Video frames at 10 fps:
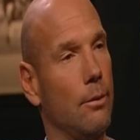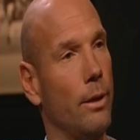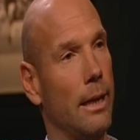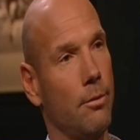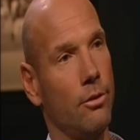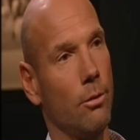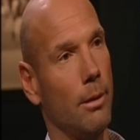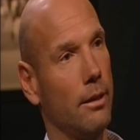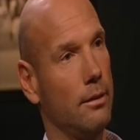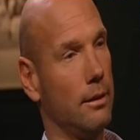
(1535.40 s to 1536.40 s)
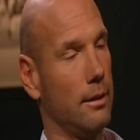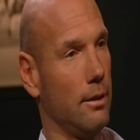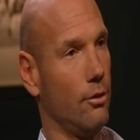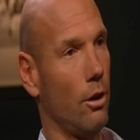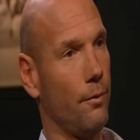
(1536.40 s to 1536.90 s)
Went up to Tomo's
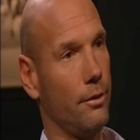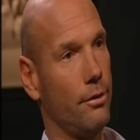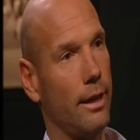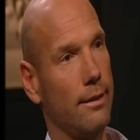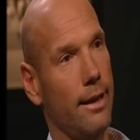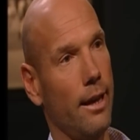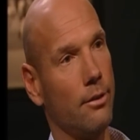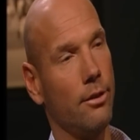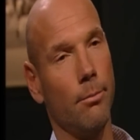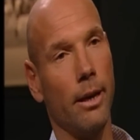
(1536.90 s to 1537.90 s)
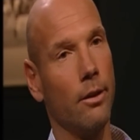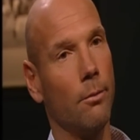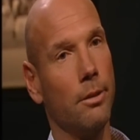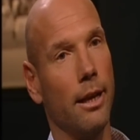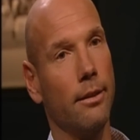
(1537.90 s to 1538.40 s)
office, sat down. I said, "Mate,
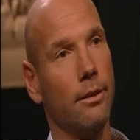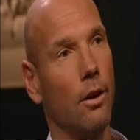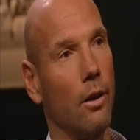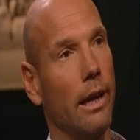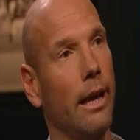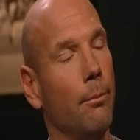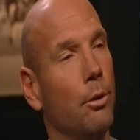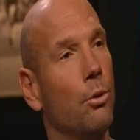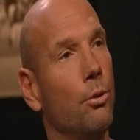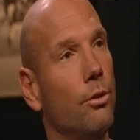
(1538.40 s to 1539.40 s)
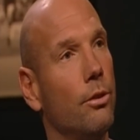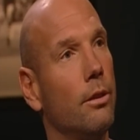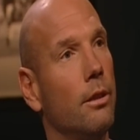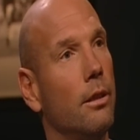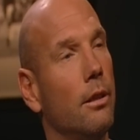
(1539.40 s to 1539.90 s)
I'm done. I am cooked.
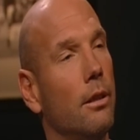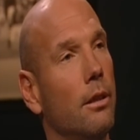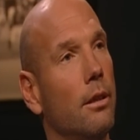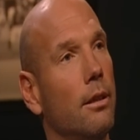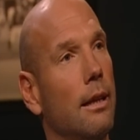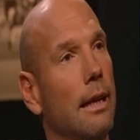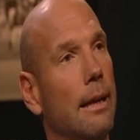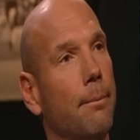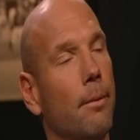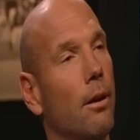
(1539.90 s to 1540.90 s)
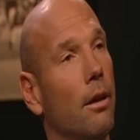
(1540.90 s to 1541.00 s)
I've